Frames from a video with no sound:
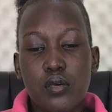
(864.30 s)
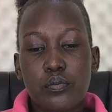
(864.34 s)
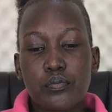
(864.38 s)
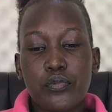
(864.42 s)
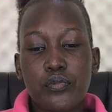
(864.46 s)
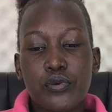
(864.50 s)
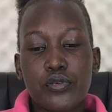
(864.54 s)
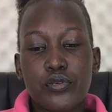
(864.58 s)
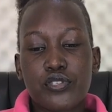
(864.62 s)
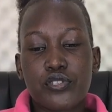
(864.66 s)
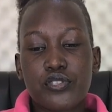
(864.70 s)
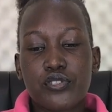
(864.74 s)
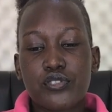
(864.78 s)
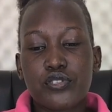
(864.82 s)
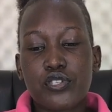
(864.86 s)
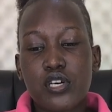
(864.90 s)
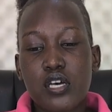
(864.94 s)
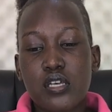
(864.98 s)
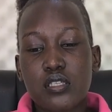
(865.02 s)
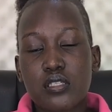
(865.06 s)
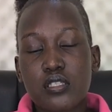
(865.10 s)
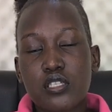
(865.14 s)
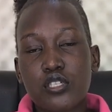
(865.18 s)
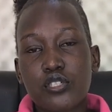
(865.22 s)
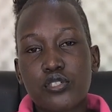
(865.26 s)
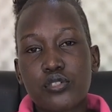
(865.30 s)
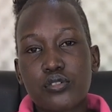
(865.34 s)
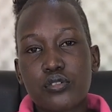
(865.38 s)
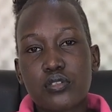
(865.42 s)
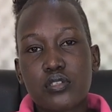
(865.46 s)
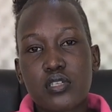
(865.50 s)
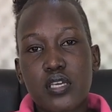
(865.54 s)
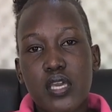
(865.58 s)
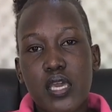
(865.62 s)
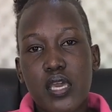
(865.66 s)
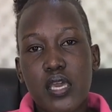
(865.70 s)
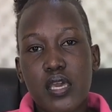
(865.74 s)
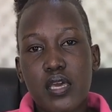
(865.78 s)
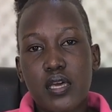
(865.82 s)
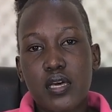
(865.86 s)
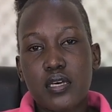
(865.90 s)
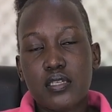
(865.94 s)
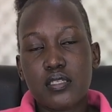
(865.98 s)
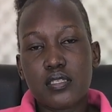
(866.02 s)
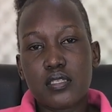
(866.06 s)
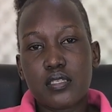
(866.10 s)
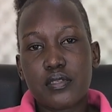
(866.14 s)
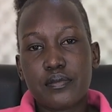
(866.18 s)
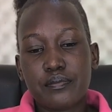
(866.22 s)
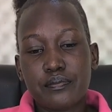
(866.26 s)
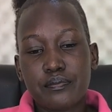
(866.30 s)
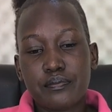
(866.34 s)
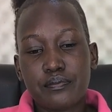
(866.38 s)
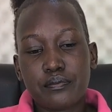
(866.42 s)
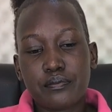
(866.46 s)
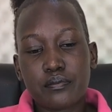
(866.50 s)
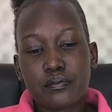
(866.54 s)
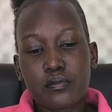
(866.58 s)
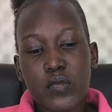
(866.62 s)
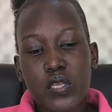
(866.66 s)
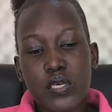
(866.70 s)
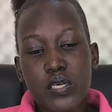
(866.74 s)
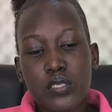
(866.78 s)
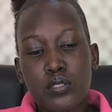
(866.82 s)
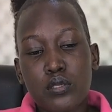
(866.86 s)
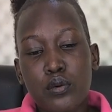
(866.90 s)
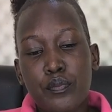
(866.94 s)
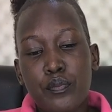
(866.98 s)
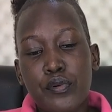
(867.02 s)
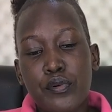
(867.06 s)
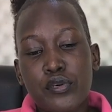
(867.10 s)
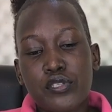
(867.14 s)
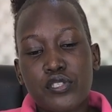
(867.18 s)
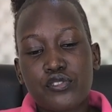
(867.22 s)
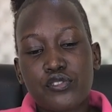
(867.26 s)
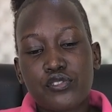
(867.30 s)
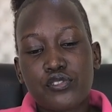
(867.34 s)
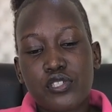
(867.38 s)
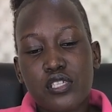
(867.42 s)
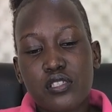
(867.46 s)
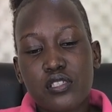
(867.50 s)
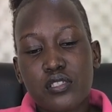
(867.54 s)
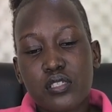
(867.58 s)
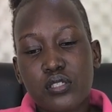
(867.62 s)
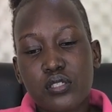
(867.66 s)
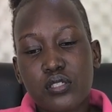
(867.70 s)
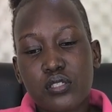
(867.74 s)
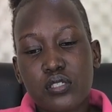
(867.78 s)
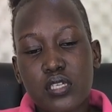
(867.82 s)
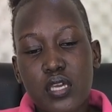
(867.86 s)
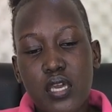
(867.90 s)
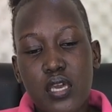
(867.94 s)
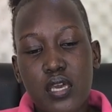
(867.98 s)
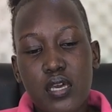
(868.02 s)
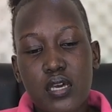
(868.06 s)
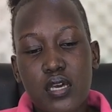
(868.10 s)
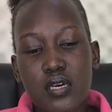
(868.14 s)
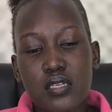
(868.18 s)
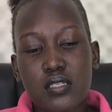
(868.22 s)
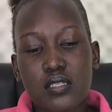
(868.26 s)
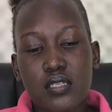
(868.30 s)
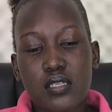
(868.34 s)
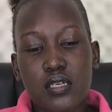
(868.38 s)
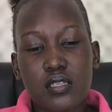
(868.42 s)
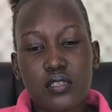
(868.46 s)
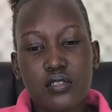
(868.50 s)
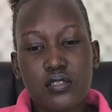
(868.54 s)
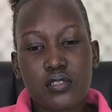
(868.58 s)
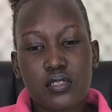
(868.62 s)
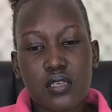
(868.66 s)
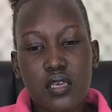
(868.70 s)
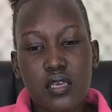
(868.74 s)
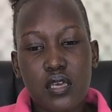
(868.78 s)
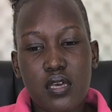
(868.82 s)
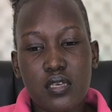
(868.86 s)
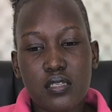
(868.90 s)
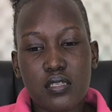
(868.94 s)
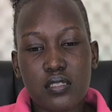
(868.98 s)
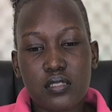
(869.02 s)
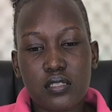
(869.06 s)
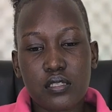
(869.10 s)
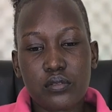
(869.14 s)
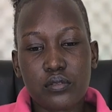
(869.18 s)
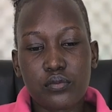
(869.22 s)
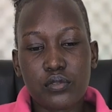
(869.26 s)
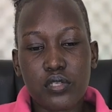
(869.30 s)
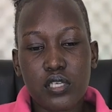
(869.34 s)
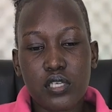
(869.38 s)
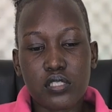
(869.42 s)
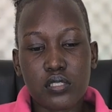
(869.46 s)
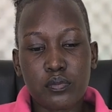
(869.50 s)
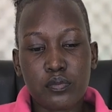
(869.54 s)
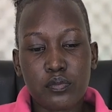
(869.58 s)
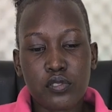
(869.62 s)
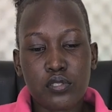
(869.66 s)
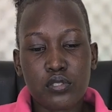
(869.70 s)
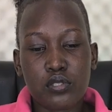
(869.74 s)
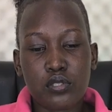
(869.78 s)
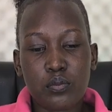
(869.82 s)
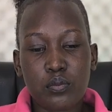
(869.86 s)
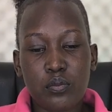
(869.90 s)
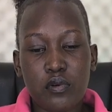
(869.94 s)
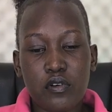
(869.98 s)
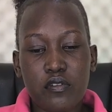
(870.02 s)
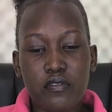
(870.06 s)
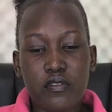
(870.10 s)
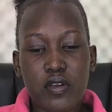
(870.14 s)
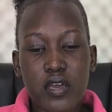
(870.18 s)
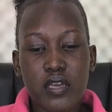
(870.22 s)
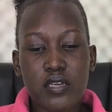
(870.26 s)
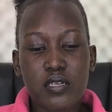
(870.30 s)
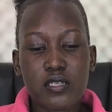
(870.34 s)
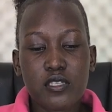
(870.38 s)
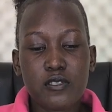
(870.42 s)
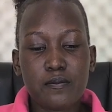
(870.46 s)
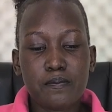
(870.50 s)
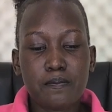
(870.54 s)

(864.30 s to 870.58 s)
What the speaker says: post-transition cares. So post-transition cares are those cares that we are supposed to provide,